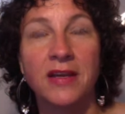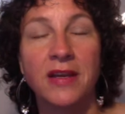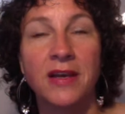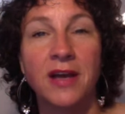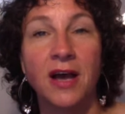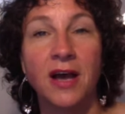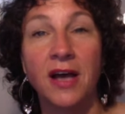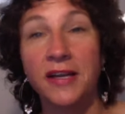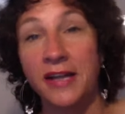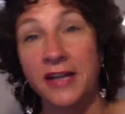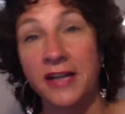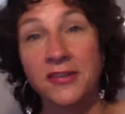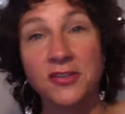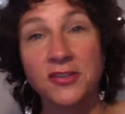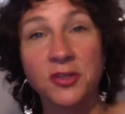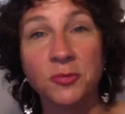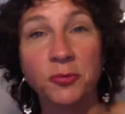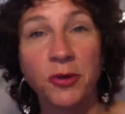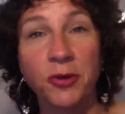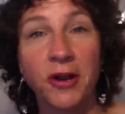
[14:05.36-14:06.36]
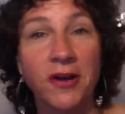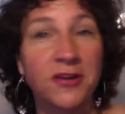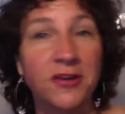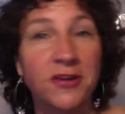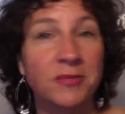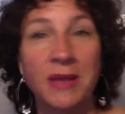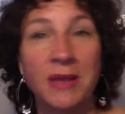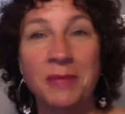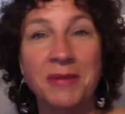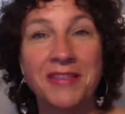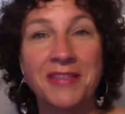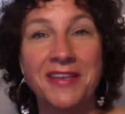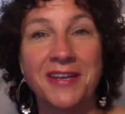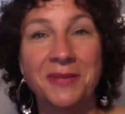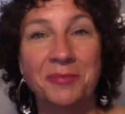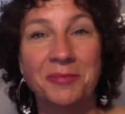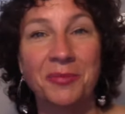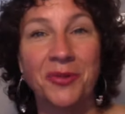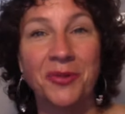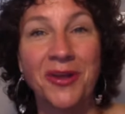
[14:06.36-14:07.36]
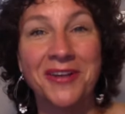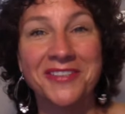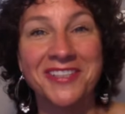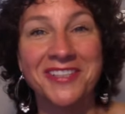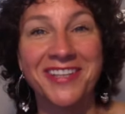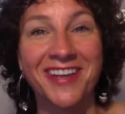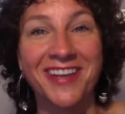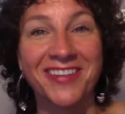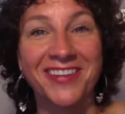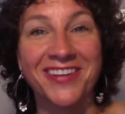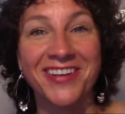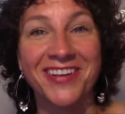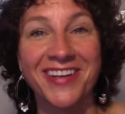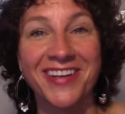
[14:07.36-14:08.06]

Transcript: unanswered prayers. Maybe they didn't belong together.